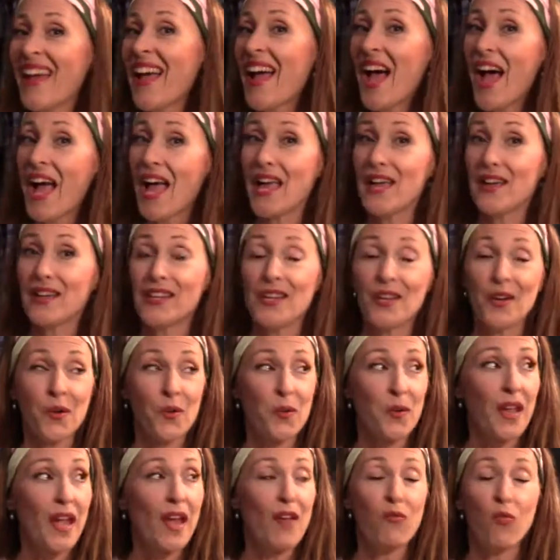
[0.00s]

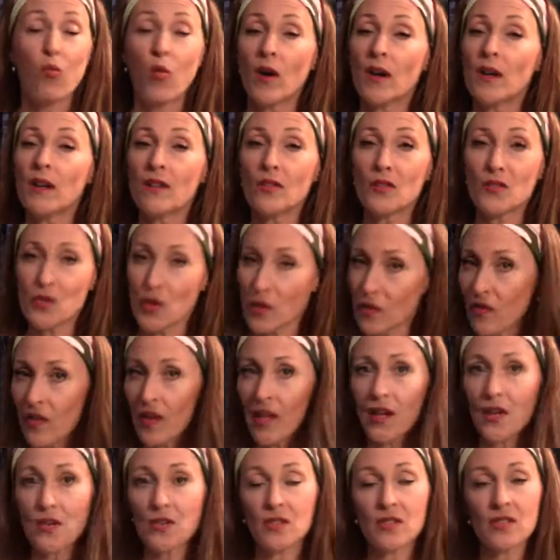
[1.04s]
we have 1 or 2
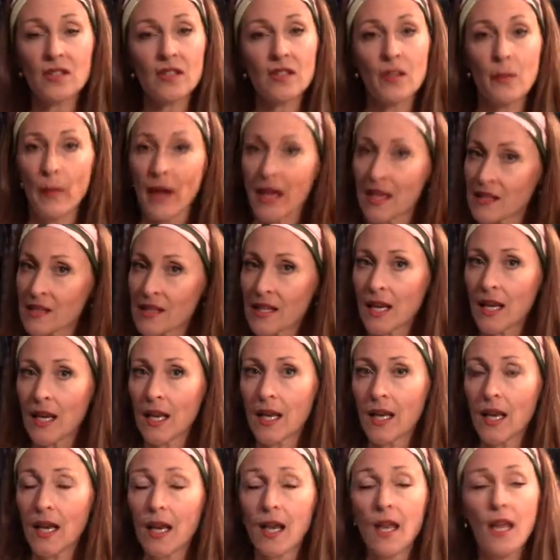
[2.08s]
vehicles that the mice get
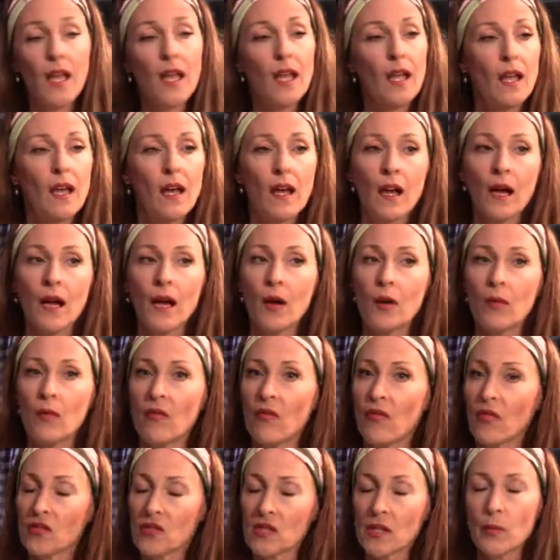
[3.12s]
in.
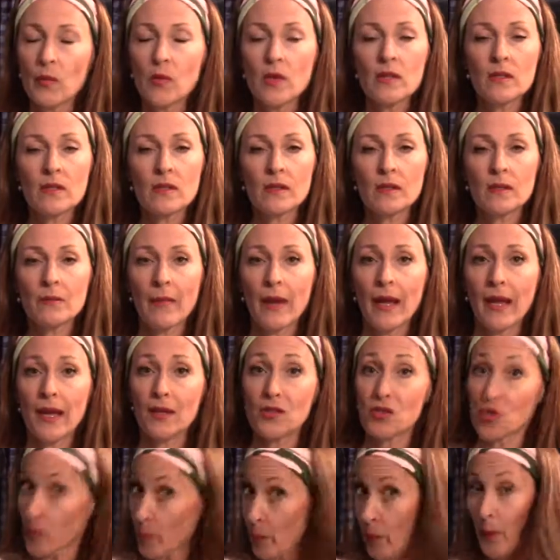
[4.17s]
For some reason, my
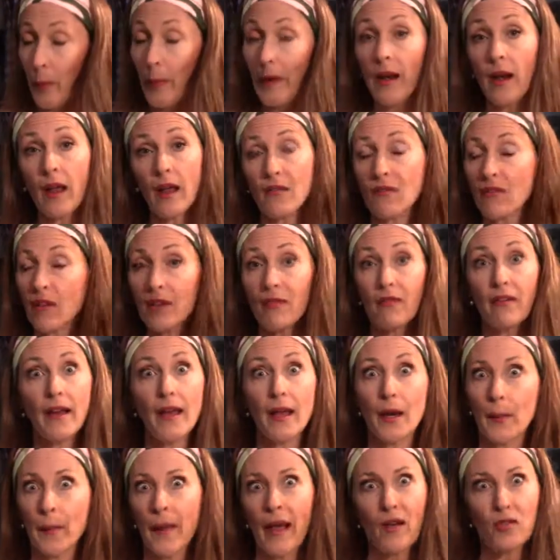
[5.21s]
Suburban, I've never
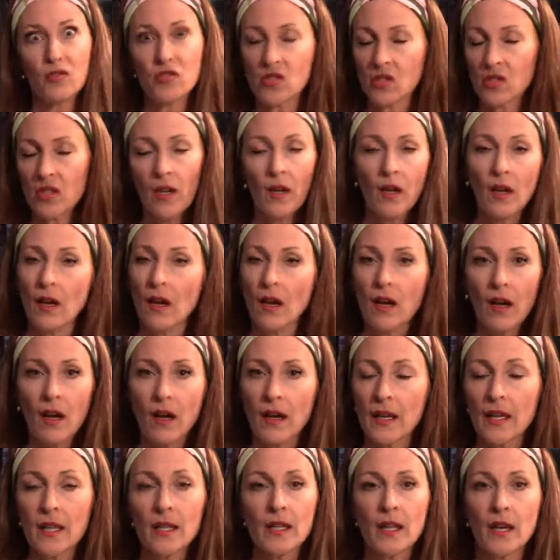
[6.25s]
had a mouse
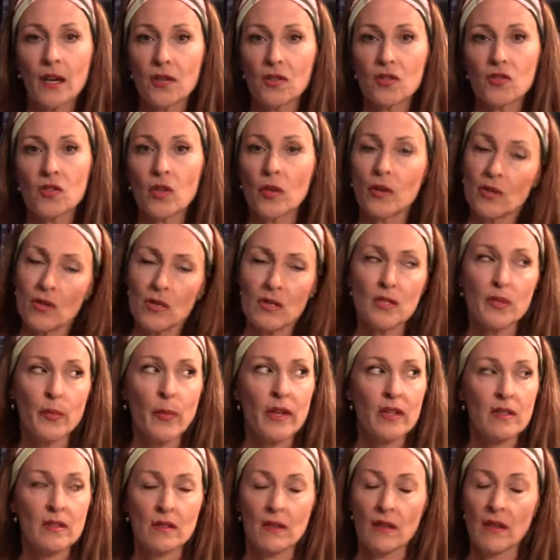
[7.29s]
in there. So it just
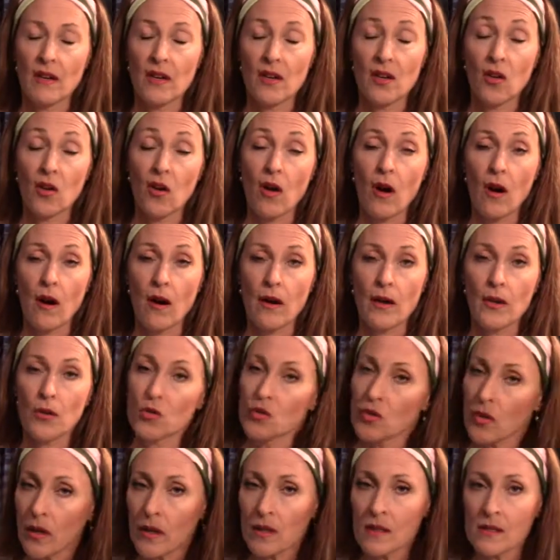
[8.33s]
depends on how your car or your
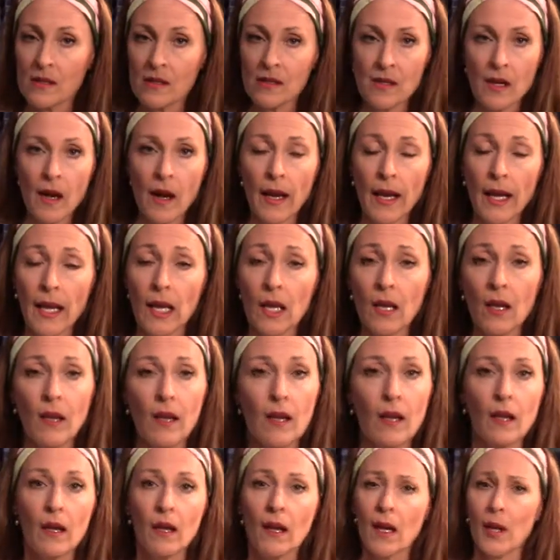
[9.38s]
truck is designed.
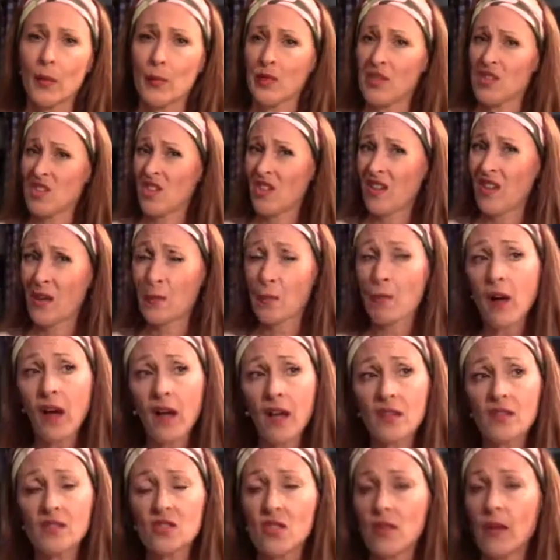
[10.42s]
But you get
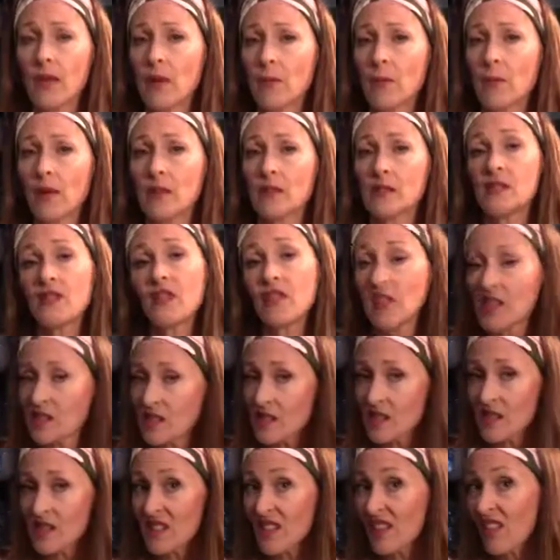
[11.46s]
mice
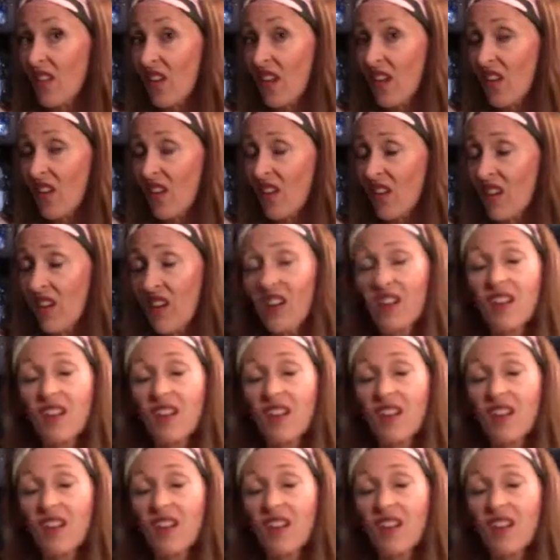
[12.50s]
feces in there.